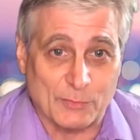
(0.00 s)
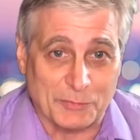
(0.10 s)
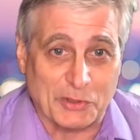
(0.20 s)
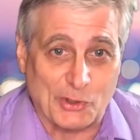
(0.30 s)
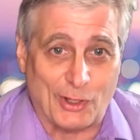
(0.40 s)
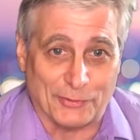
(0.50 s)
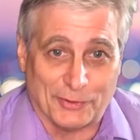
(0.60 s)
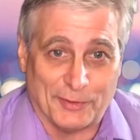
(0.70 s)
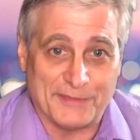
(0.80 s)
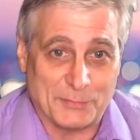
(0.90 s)
when we called
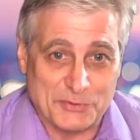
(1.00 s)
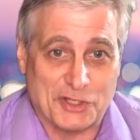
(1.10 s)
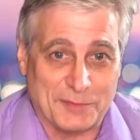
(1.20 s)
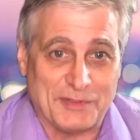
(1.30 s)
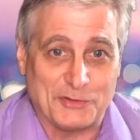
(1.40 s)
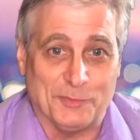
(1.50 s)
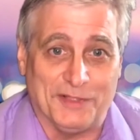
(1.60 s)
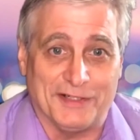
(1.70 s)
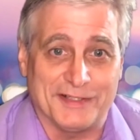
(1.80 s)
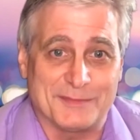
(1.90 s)
them that it was going to be 2
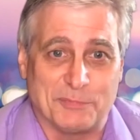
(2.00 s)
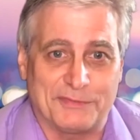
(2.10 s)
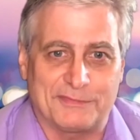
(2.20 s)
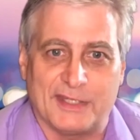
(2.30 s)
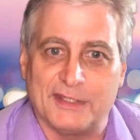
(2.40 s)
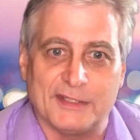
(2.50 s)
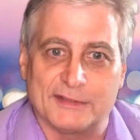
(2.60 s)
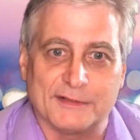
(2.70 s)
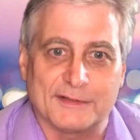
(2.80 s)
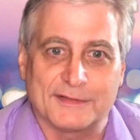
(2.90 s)
minutes, but they
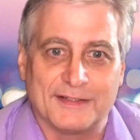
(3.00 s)
didn't.